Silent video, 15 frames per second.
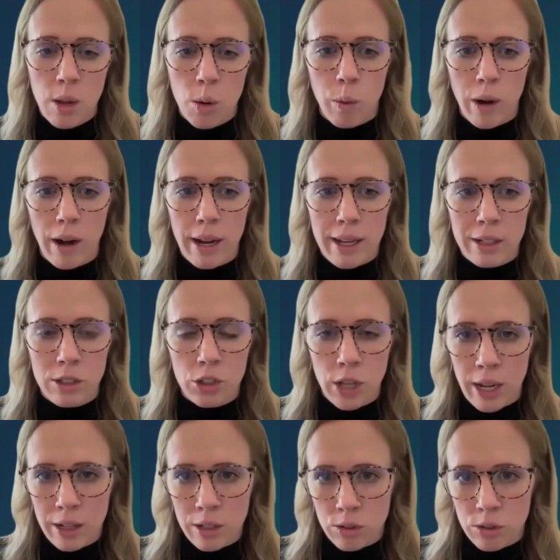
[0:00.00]
where it can
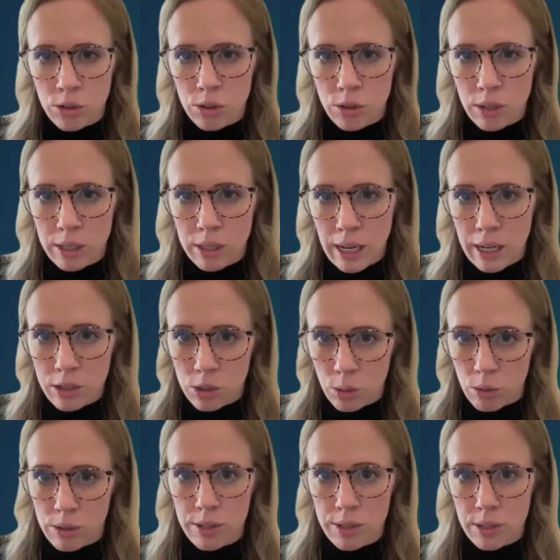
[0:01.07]
change the data
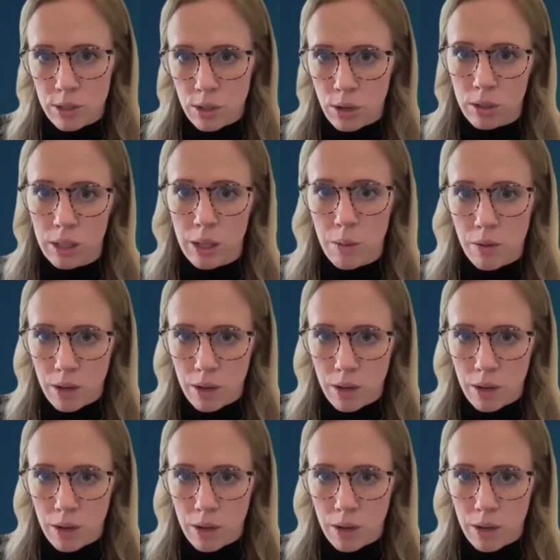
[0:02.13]
sources internally